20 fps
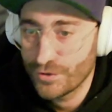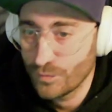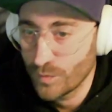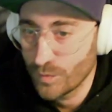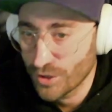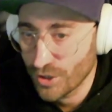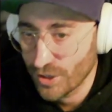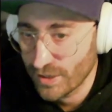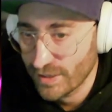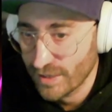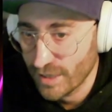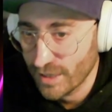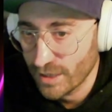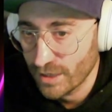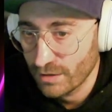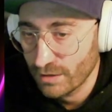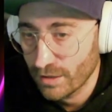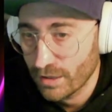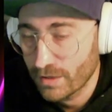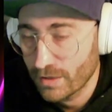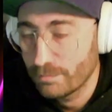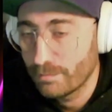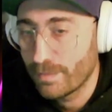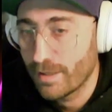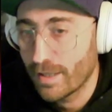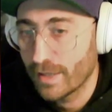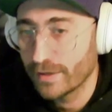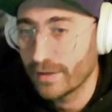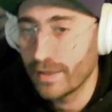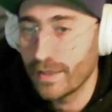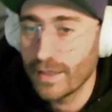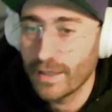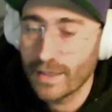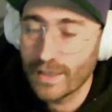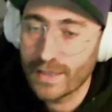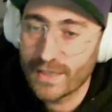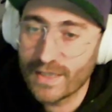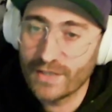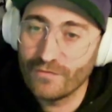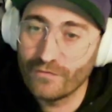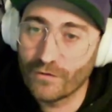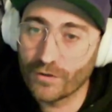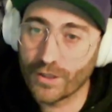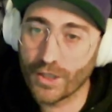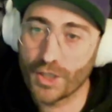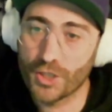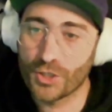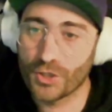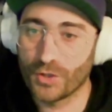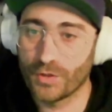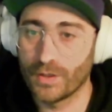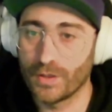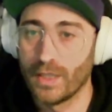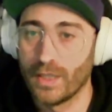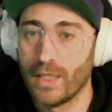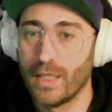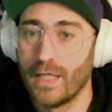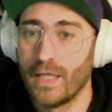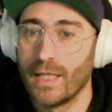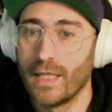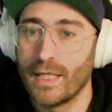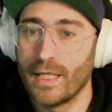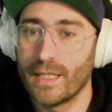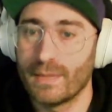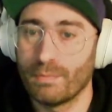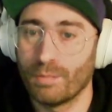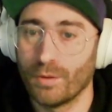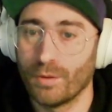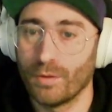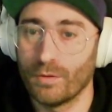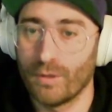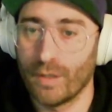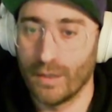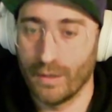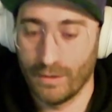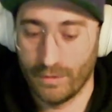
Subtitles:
which is singular, but its invocation is plural.